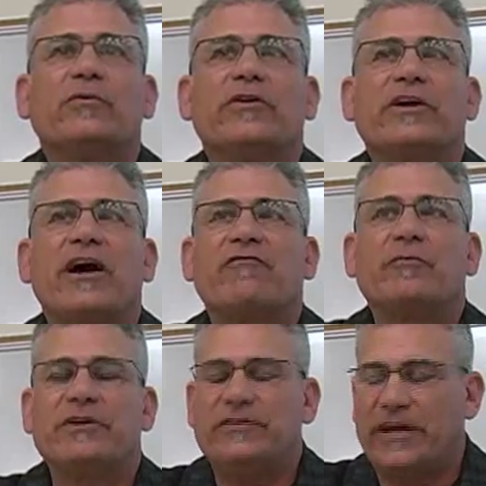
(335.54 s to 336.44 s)
where the
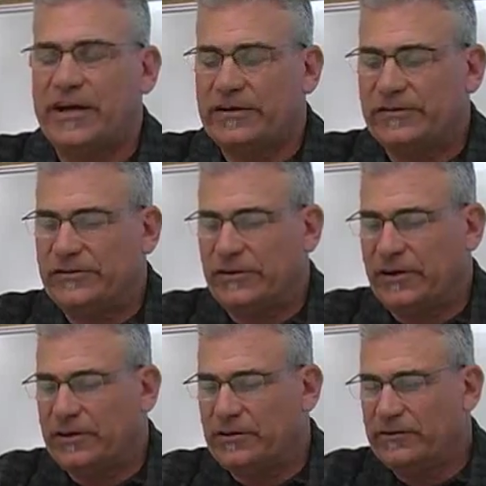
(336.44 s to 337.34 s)
government has
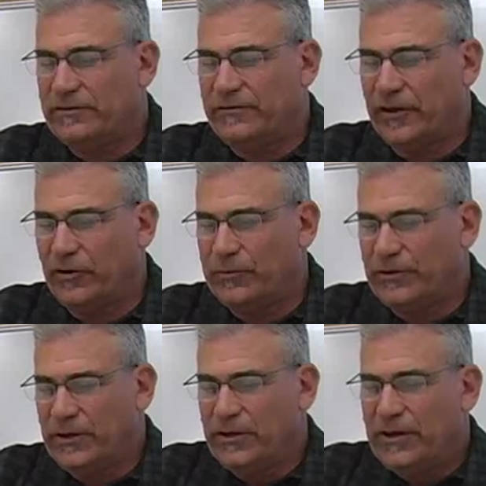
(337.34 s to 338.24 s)

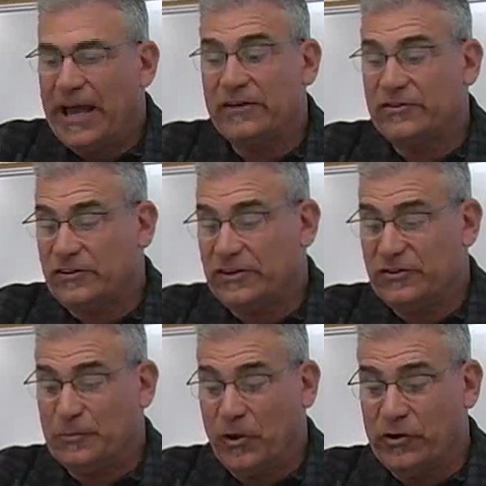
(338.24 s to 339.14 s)

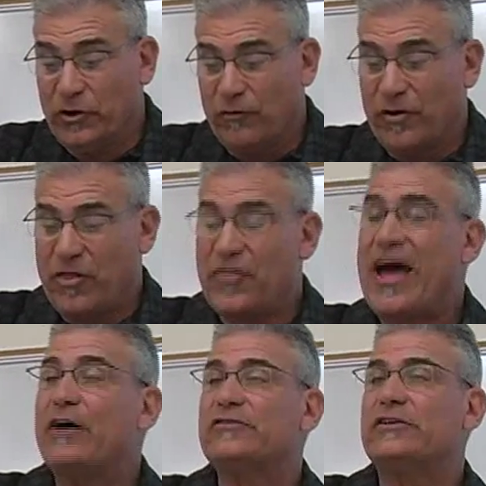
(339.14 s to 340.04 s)
exploded over
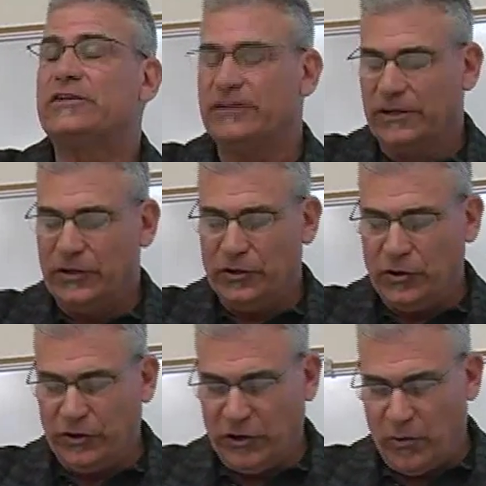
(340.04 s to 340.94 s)
1,000
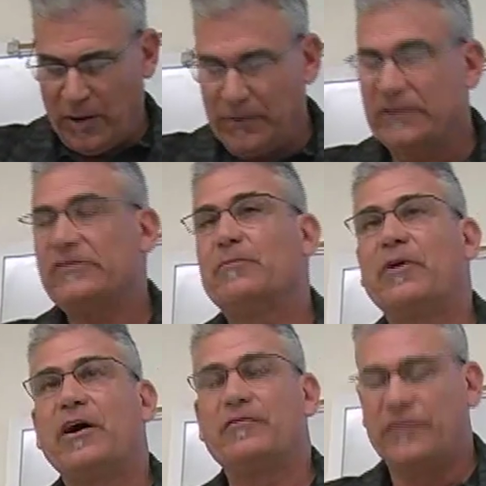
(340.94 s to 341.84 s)
nuclear weapons
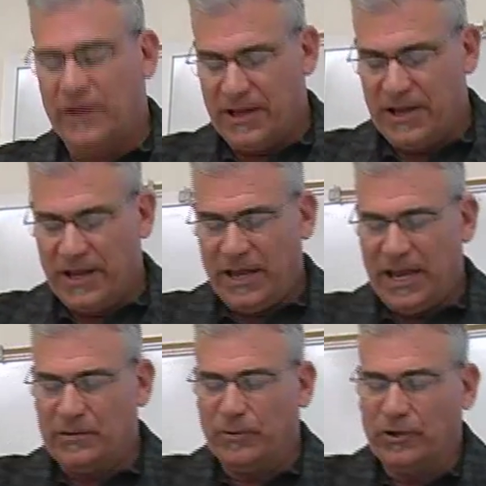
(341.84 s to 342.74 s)
above
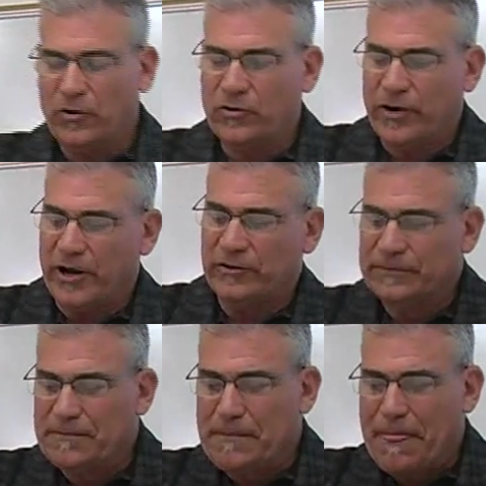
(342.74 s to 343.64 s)
and below ground.
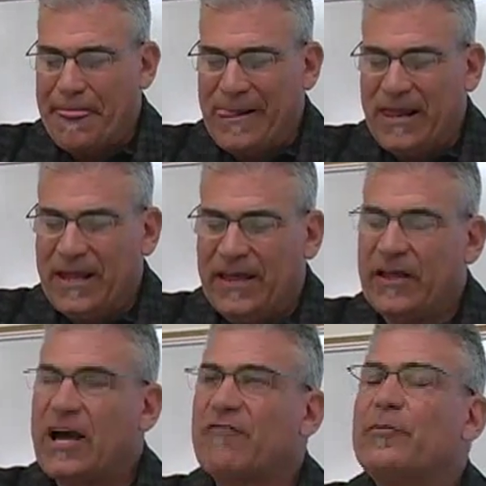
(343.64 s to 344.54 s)
And
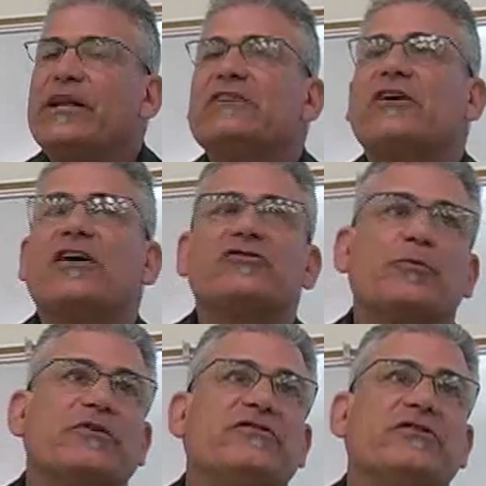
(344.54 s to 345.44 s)
the government has also
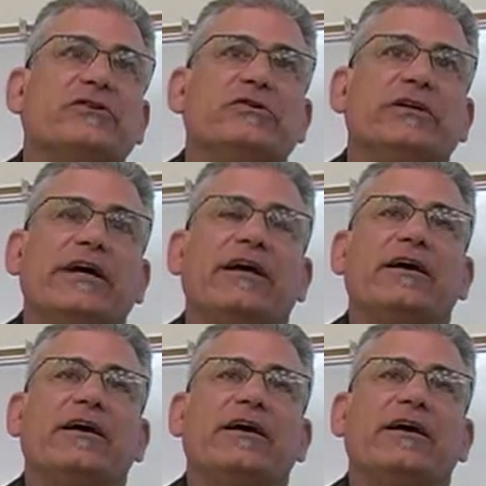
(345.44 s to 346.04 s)
pursued